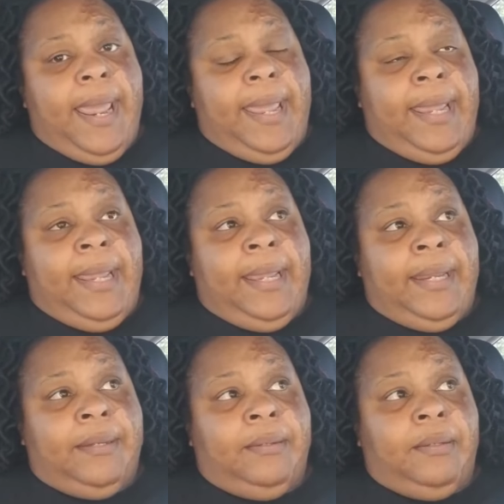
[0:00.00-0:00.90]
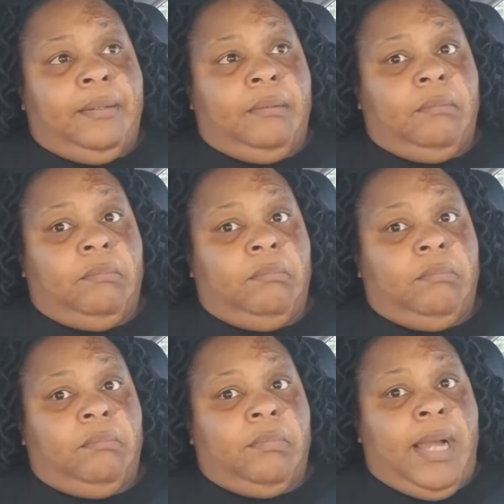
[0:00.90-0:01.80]
And
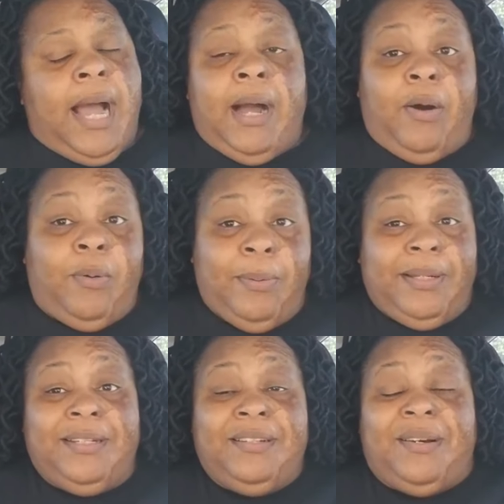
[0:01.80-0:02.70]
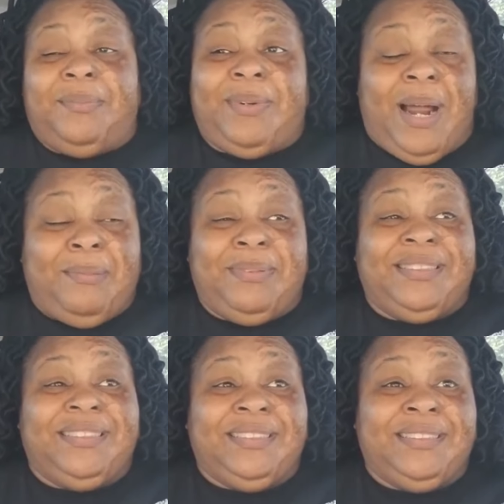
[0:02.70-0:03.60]
I opened up
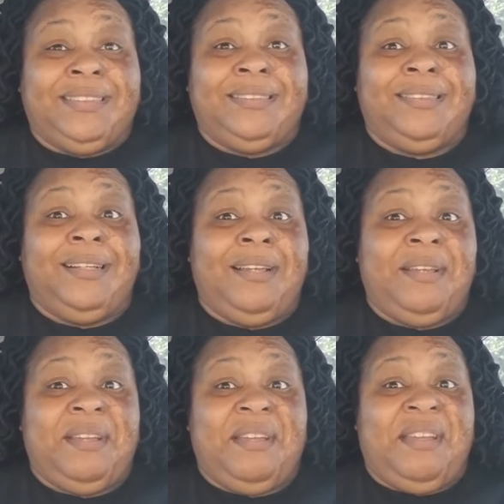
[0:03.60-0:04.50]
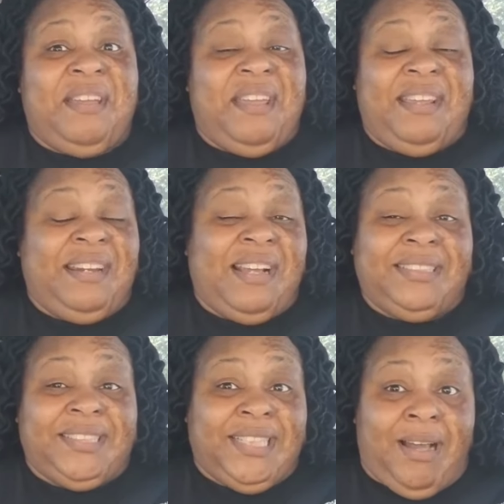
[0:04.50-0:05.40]
Robinhood, and
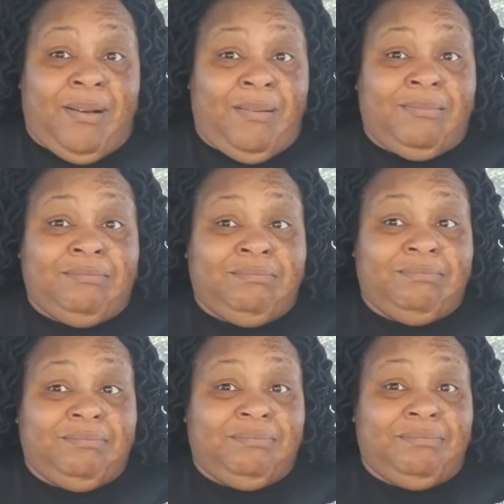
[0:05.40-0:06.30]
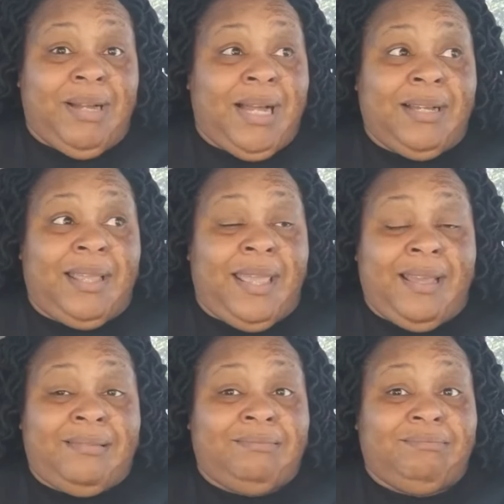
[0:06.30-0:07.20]
I saw my
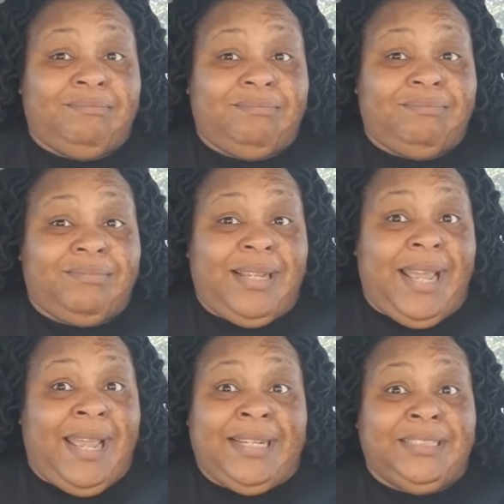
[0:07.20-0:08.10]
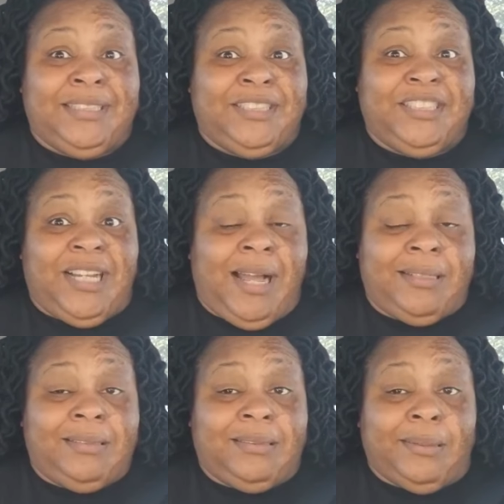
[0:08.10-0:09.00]
account had just
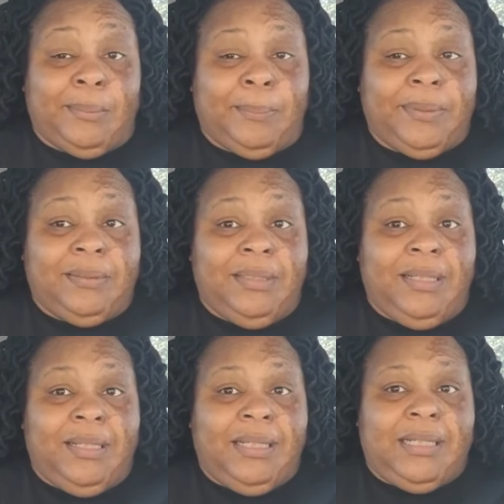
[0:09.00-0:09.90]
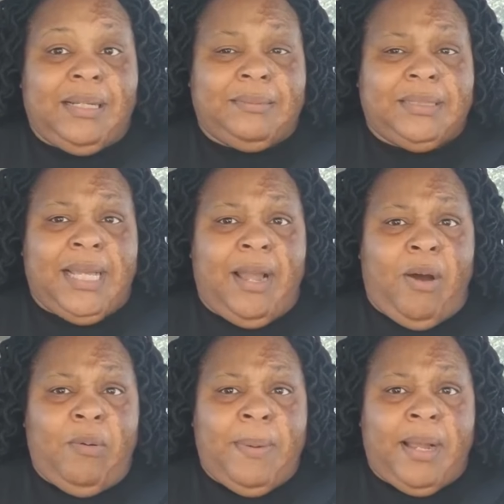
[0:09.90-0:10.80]
shot up. And I was like,
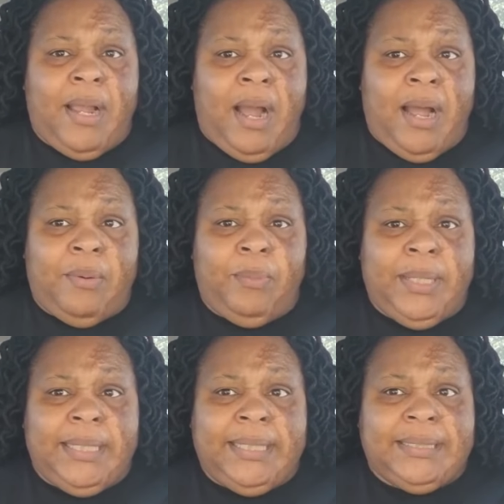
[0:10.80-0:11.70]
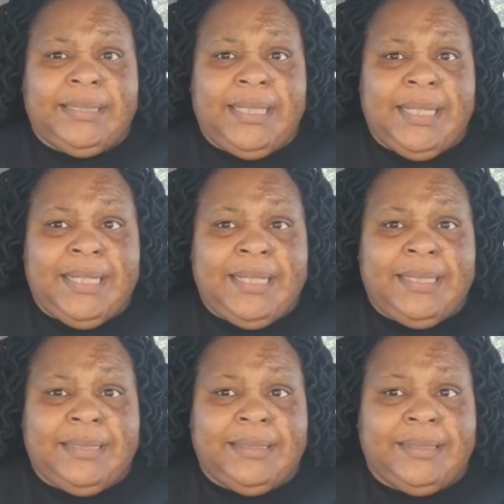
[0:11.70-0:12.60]
oh my God, what is
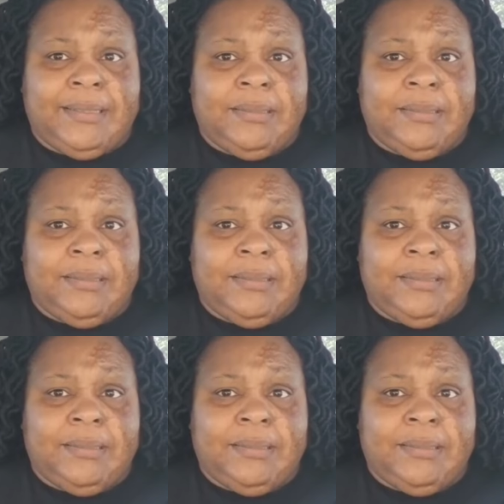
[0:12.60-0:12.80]
this?